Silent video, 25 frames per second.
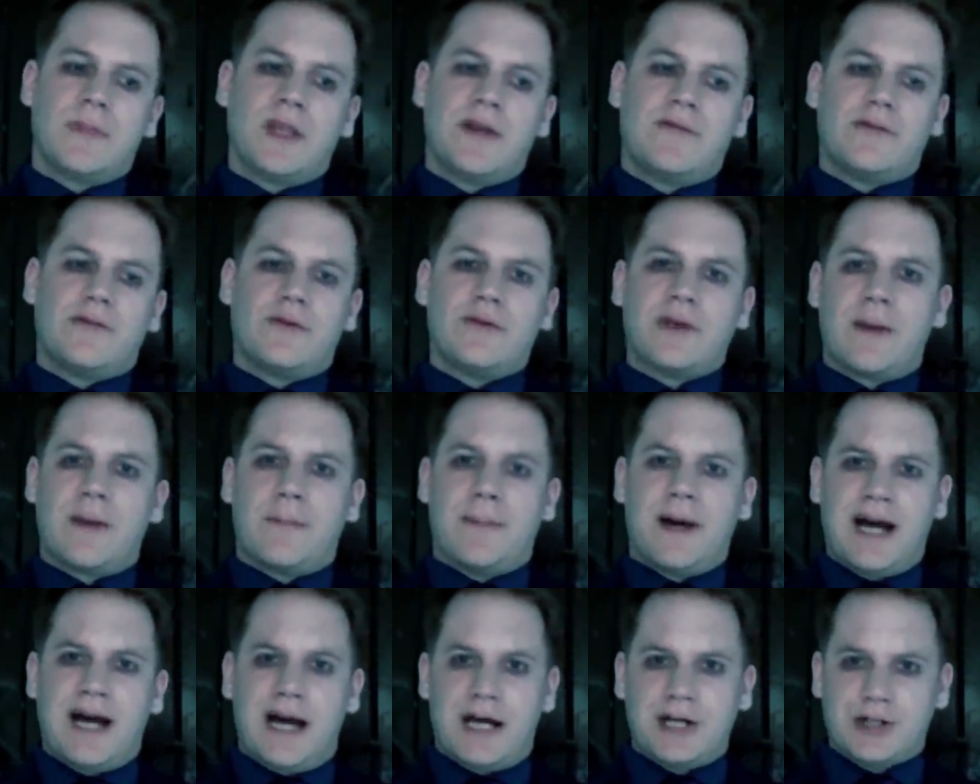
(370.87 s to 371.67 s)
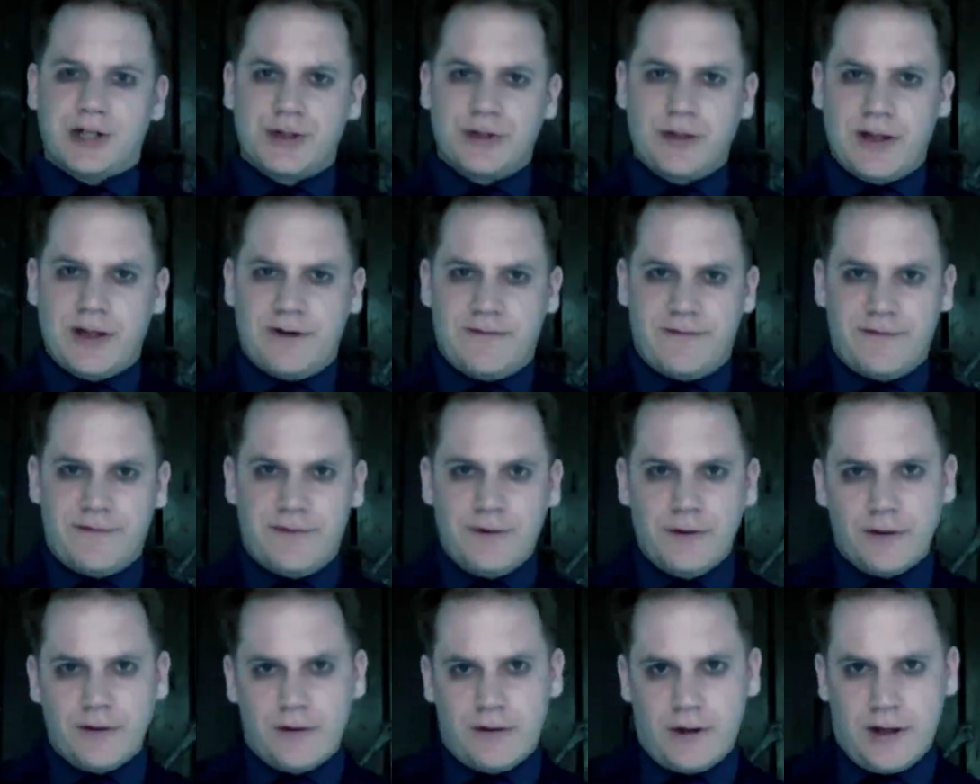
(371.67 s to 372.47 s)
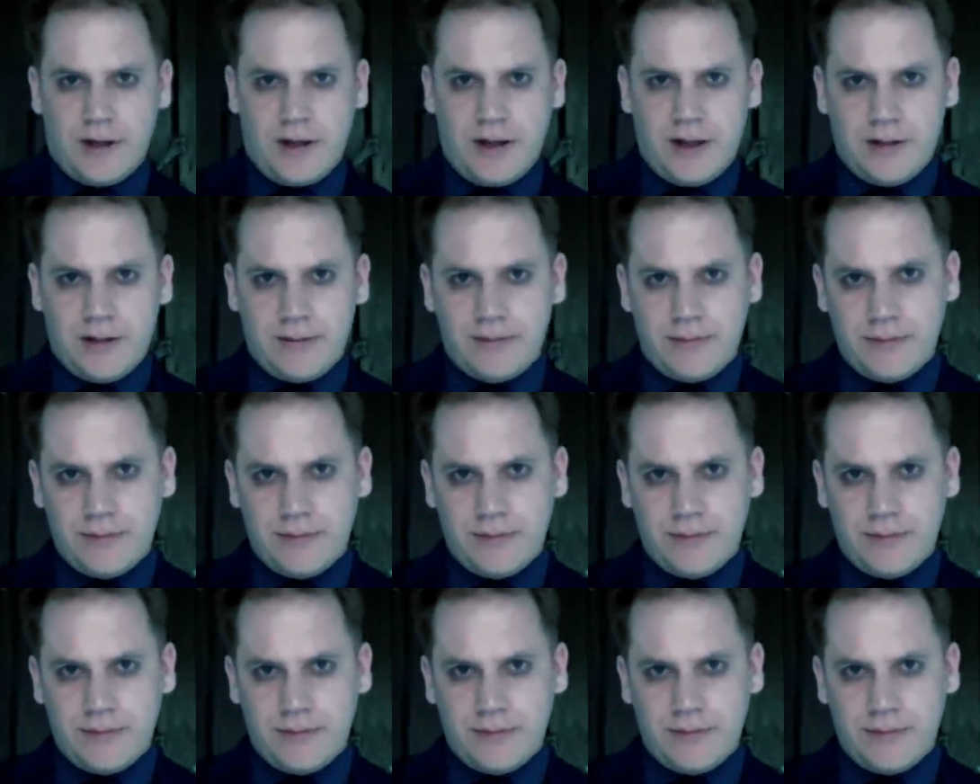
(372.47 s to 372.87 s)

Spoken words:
for all their passion, all their fury,